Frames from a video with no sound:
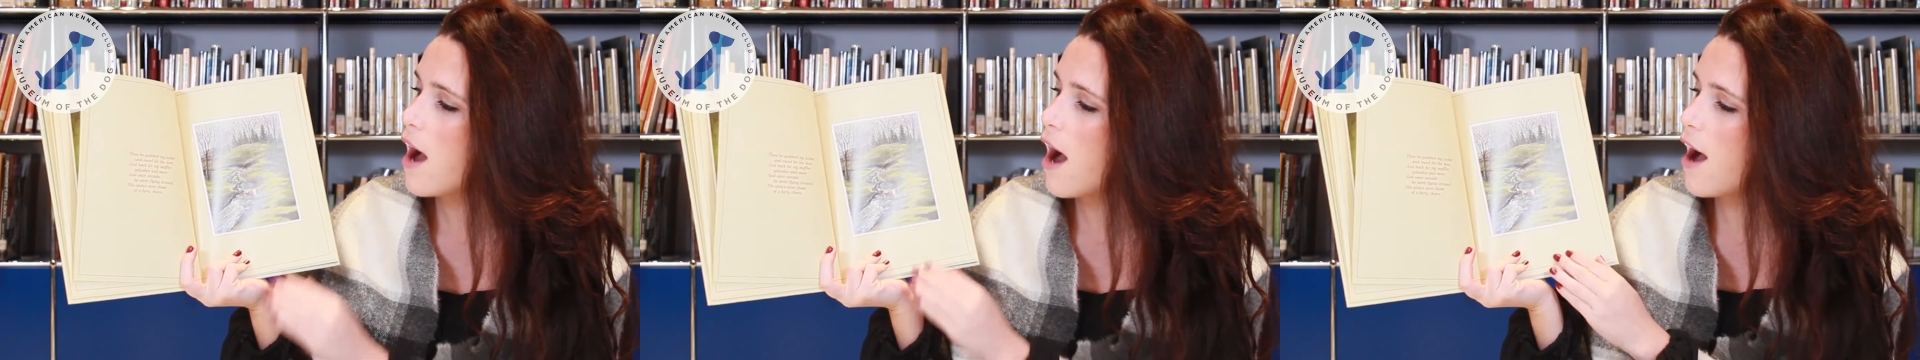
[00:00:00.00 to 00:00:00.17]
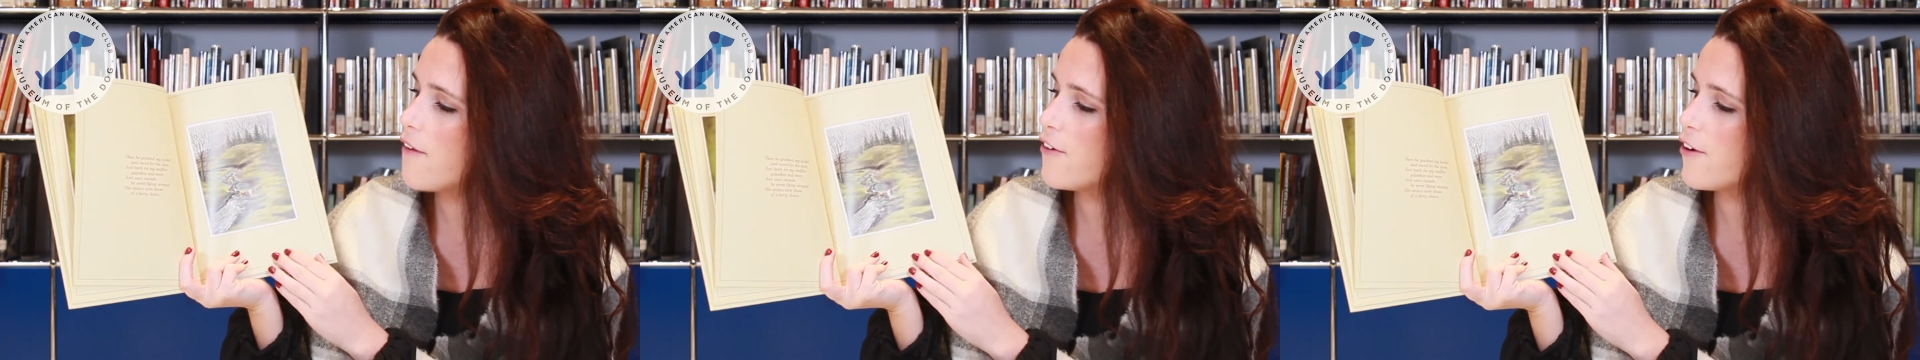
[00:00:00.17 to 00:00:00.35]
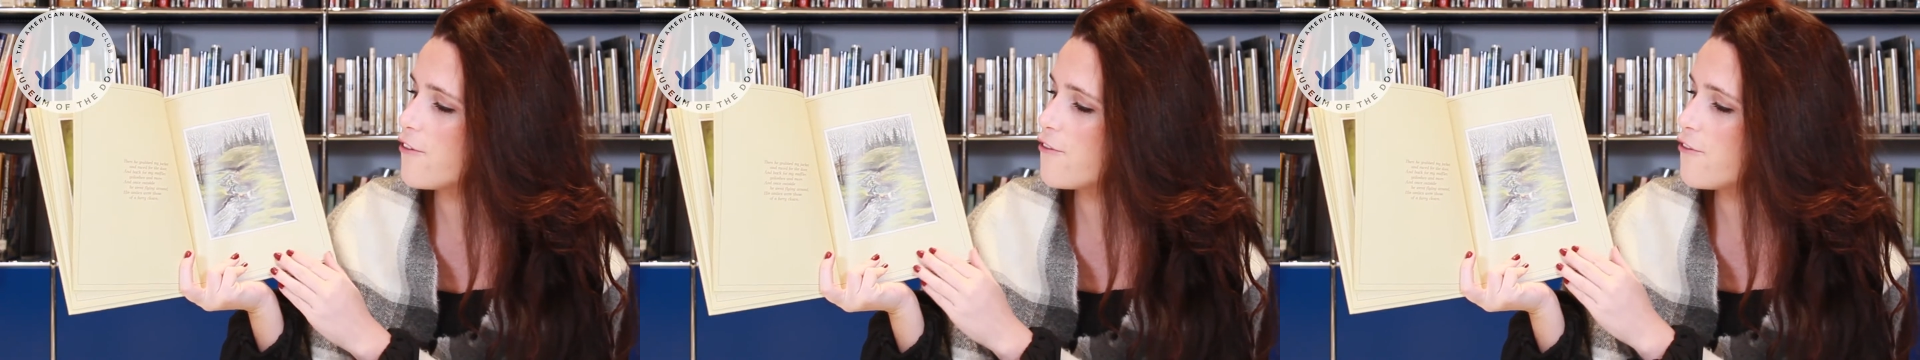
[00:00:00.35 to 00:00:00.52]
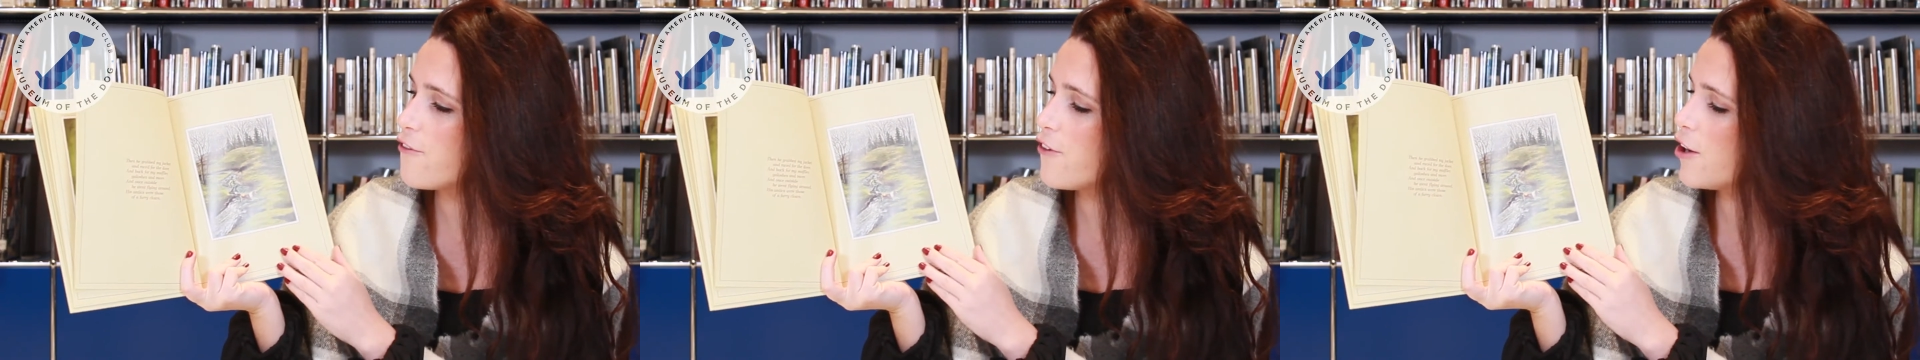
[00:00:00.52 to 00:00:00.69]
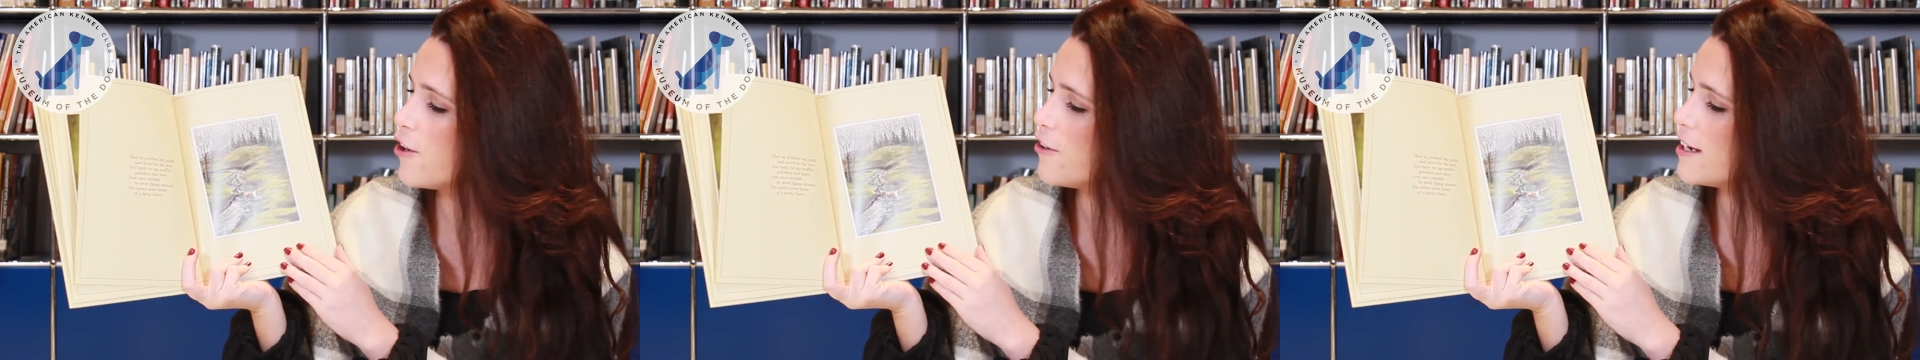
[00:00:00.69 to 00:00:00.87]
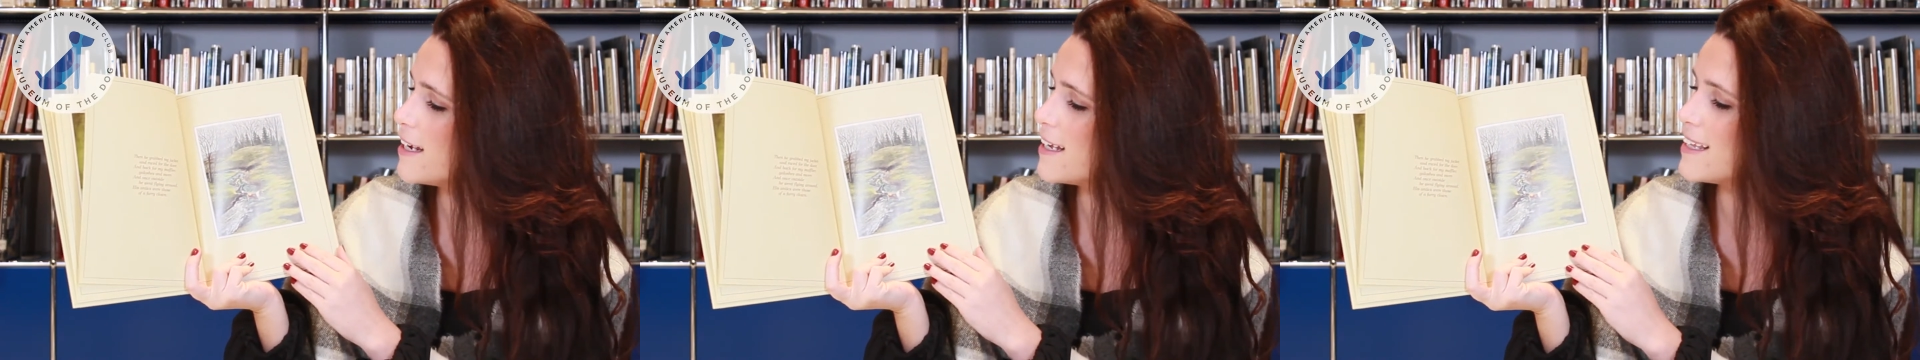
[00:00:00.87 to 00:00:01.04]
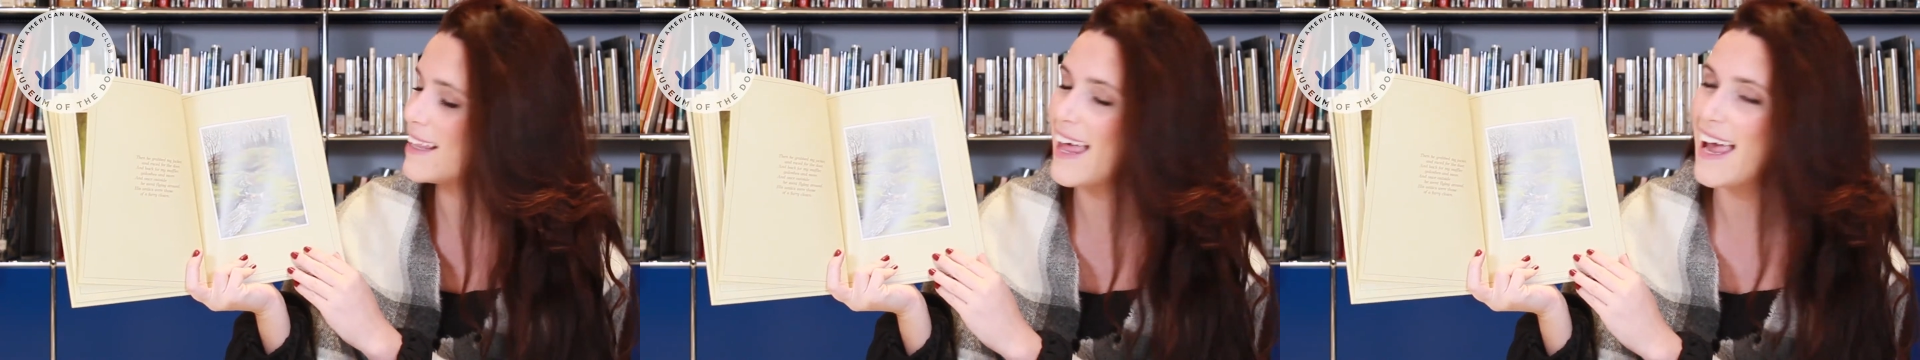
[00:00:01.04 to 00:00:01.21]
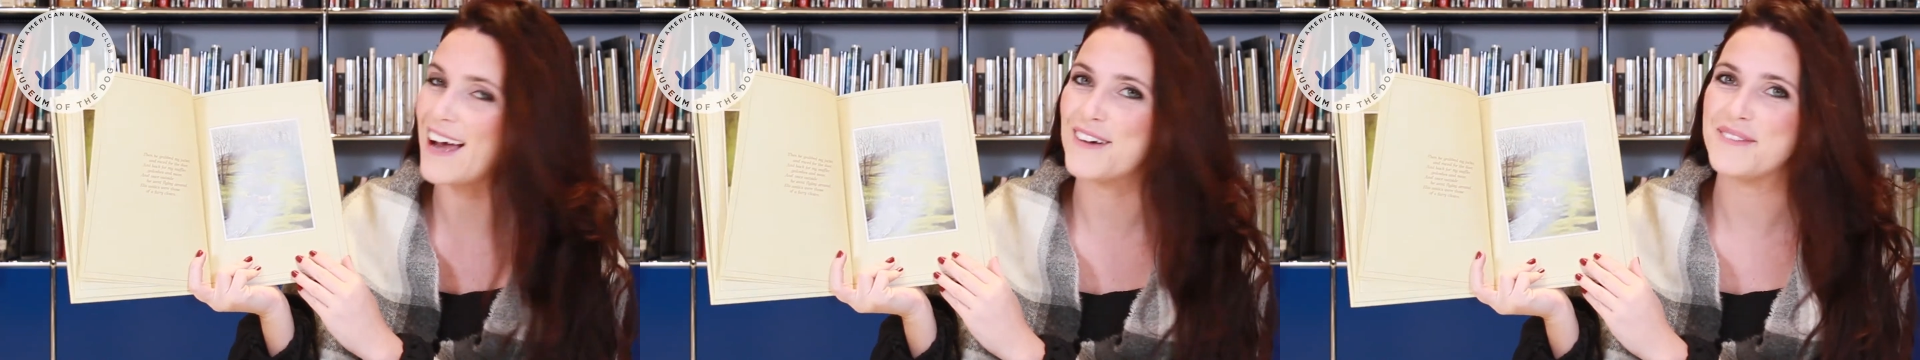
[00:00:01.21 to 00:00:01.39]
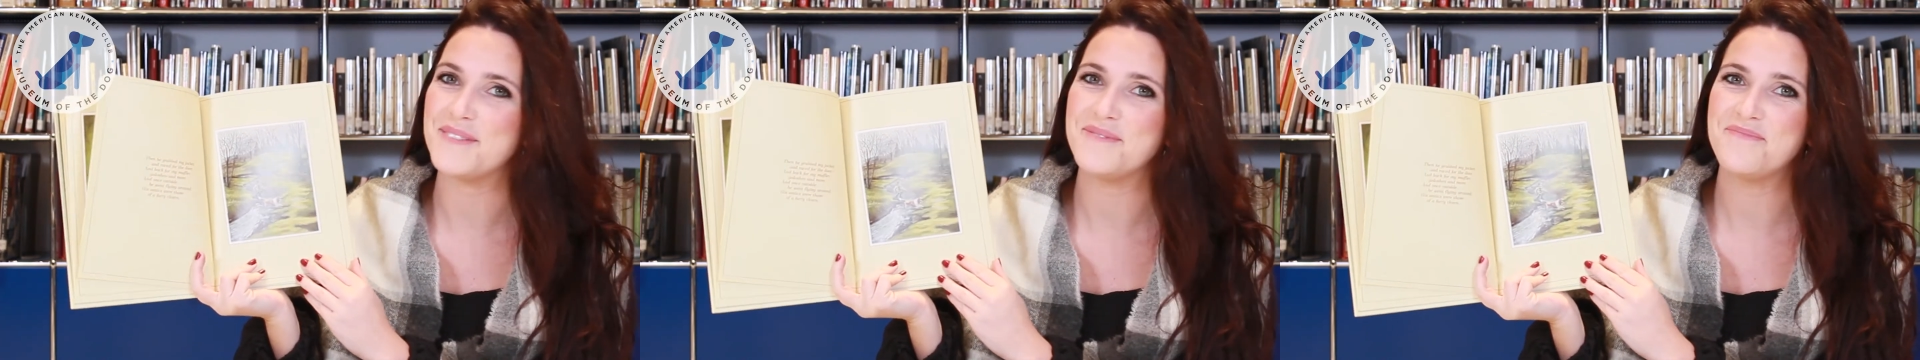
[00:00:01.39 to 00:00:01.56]
of a furry
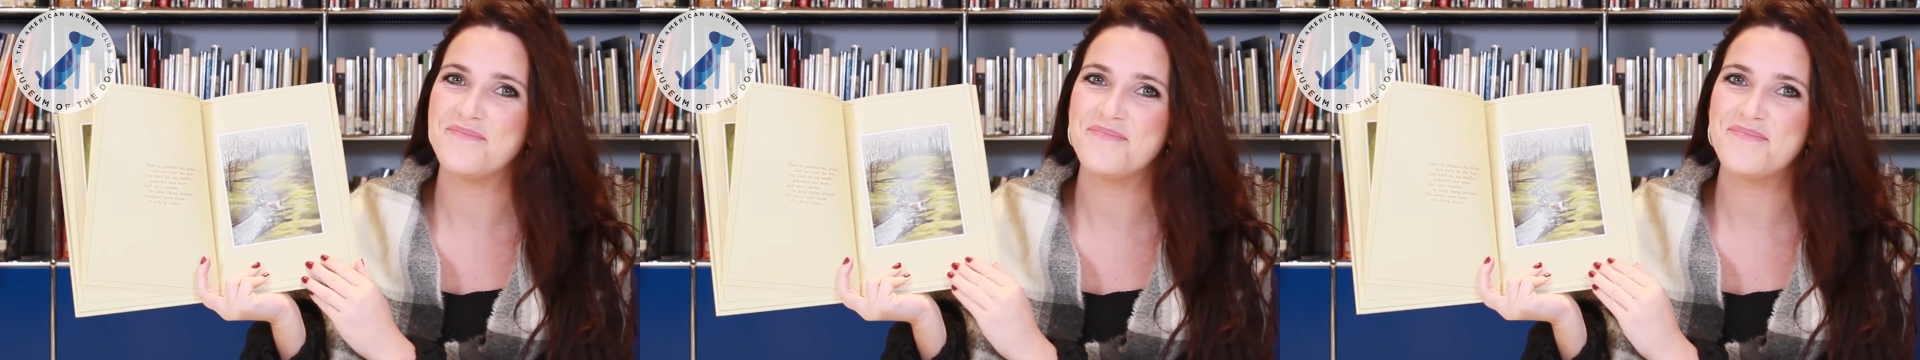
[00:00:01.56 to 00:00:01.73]
clown.